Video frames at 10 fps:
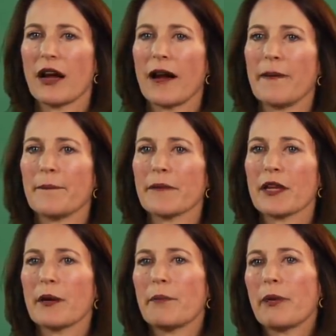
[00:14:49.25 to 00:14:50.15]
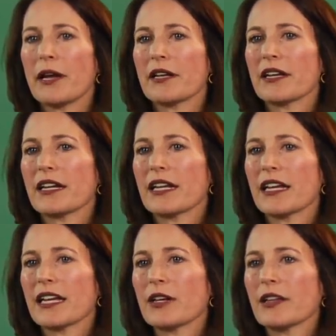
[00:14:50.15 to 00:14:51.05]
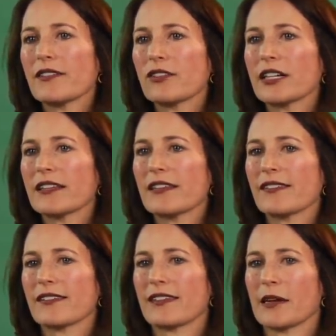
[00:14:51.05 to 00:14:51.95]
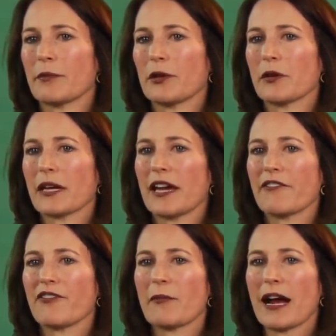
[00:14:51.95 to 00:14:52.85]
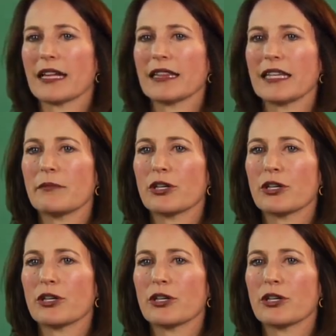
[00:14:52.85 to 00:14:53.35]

Um, but eh, let's look at this example, okay, from Eileen